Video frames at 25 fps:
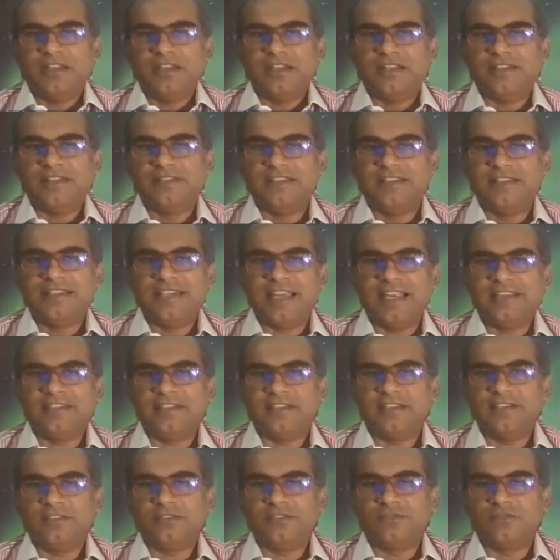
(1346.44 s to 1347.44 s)

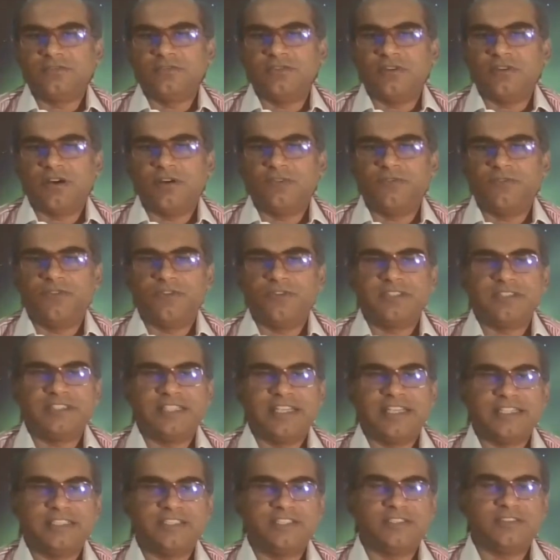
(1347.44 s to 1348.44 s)
incidental to lawful
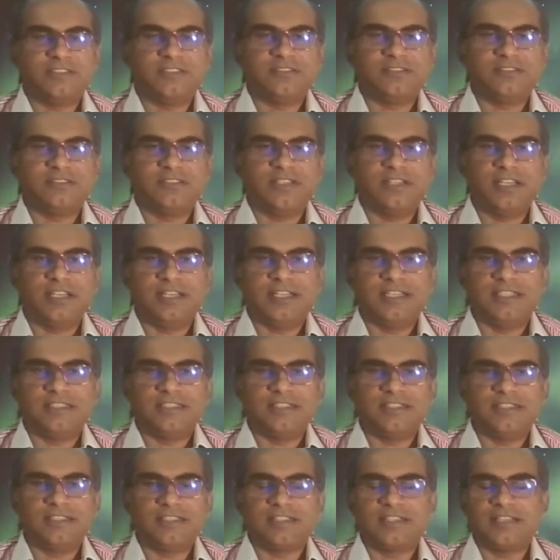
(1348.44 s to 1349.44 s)
sections,
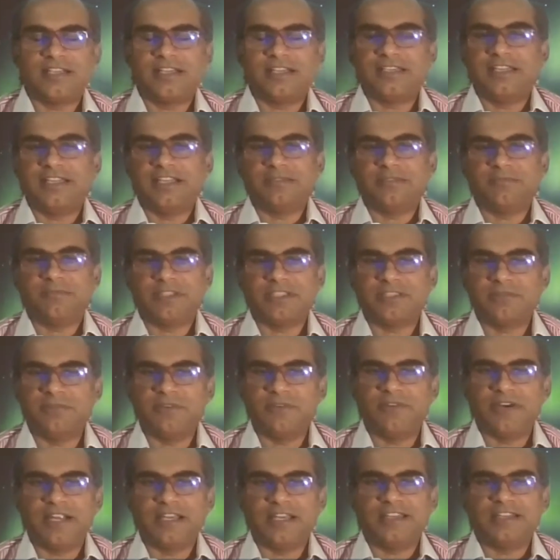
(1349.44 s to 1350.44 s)
and conduct must
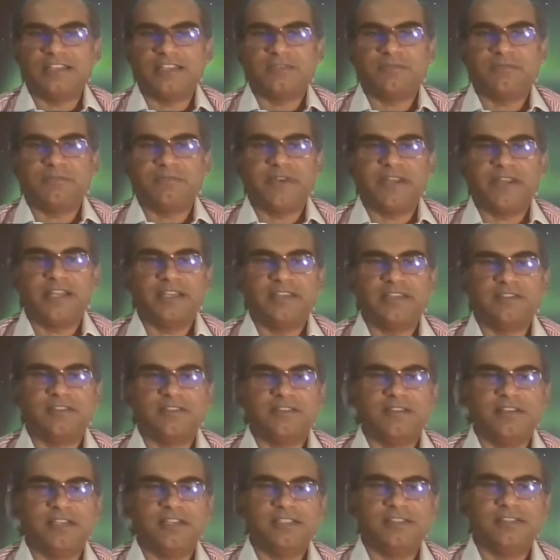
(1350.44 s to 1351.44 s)
be wider spread,
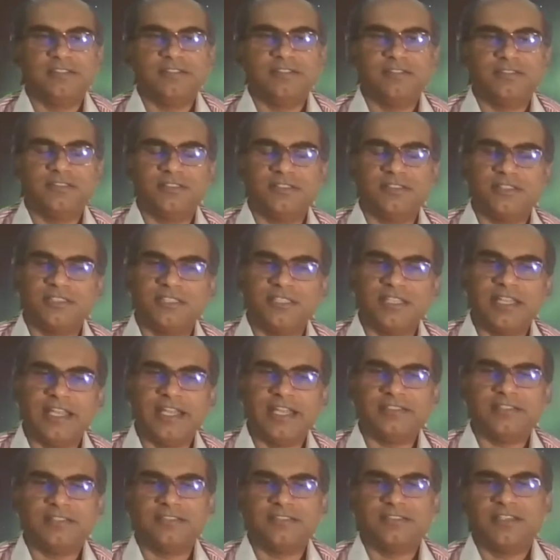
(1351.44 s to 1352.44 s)
and the
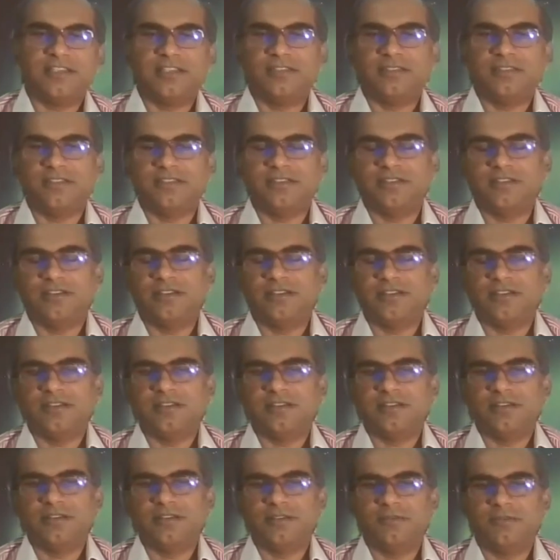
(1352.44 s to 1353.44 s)
actors and
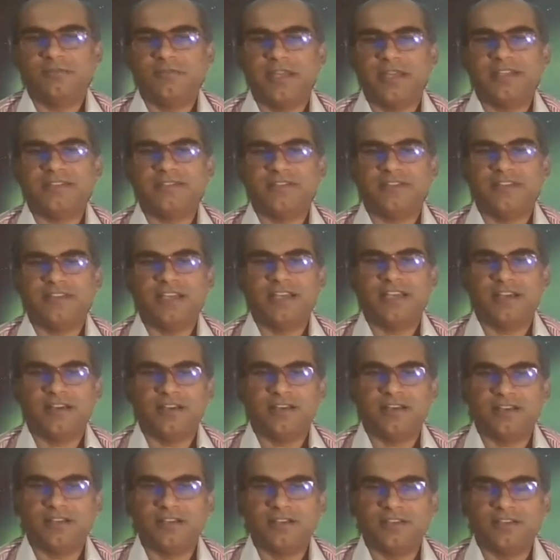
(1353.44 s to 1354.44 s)
mens rea
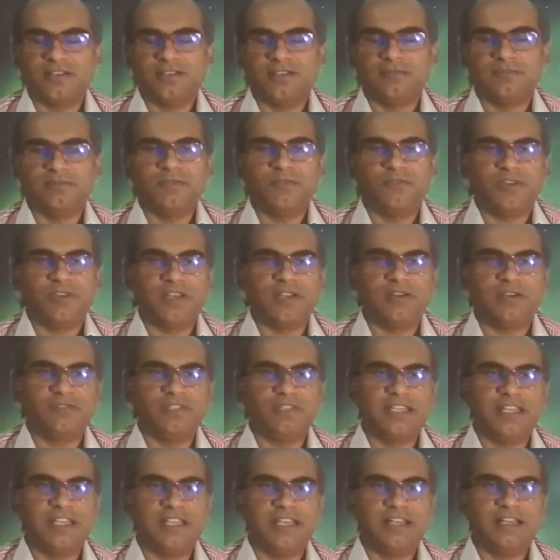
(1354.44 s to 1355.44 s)
one of
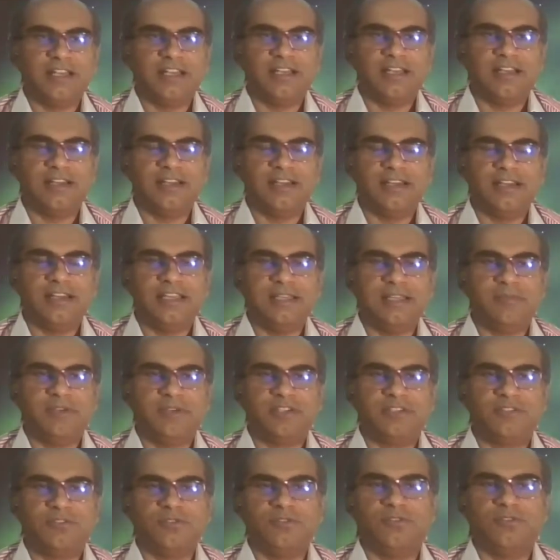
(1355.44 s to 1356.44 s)
the
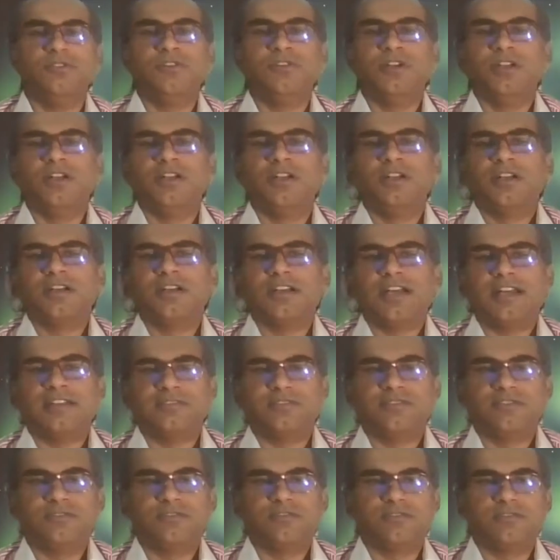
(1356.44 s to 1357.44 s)
element to
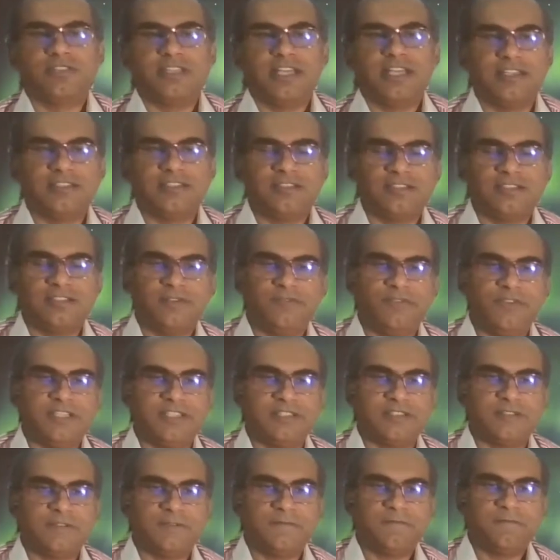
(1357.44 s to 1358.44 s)
constitute that
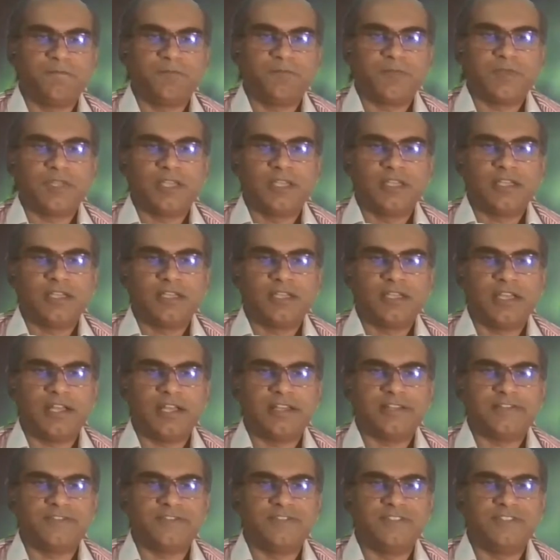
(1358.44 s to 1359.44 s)
offense.
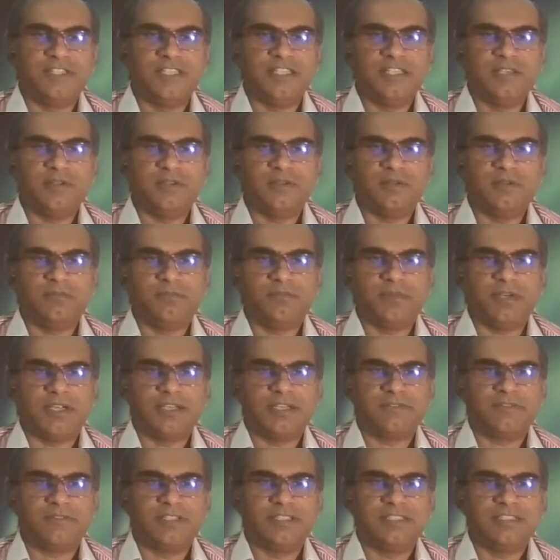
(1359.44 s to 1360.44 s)
Class G,
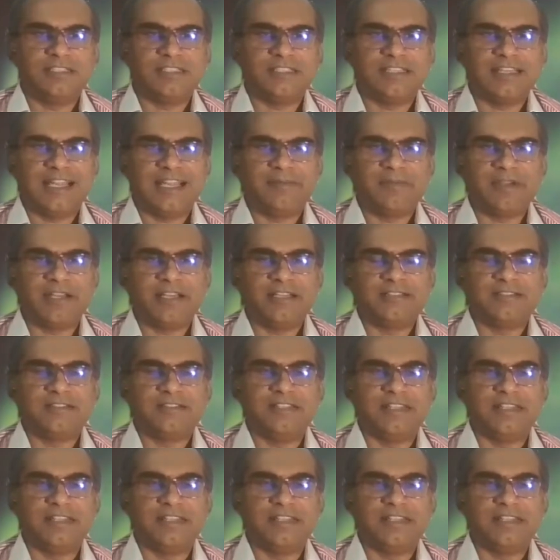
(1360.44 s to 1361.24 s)
Part 1, crime against